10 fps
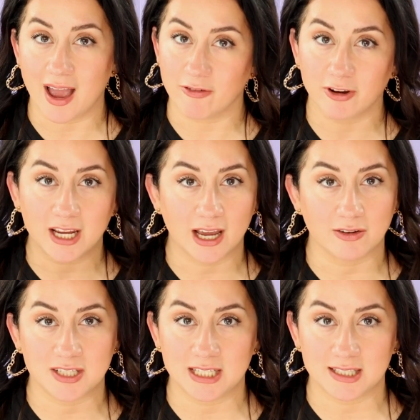Every
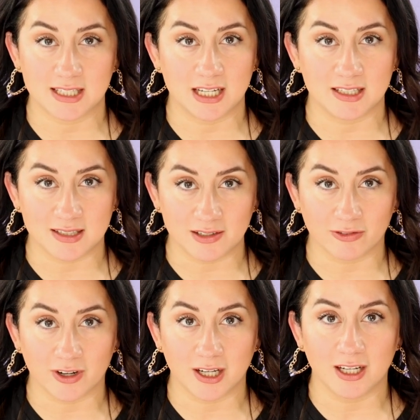county and state is
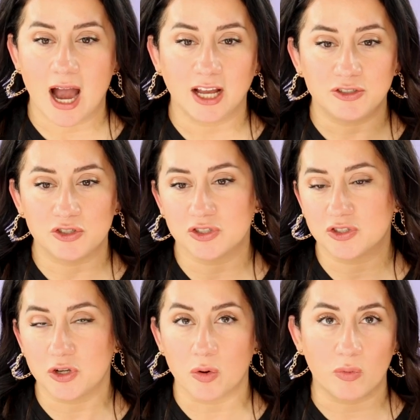different. I
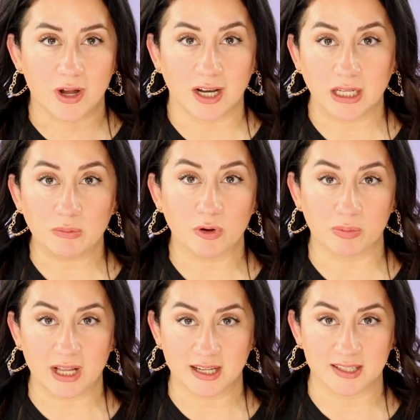just don't want any more
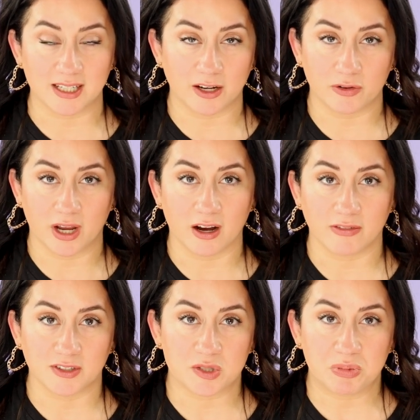plastic. I don't care
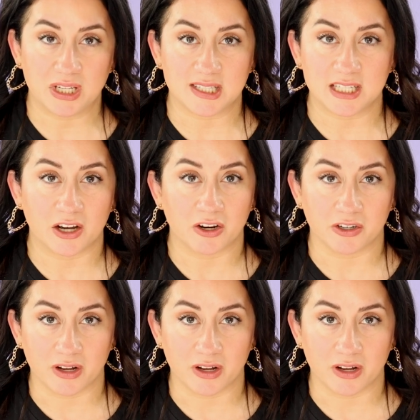if it's P C R or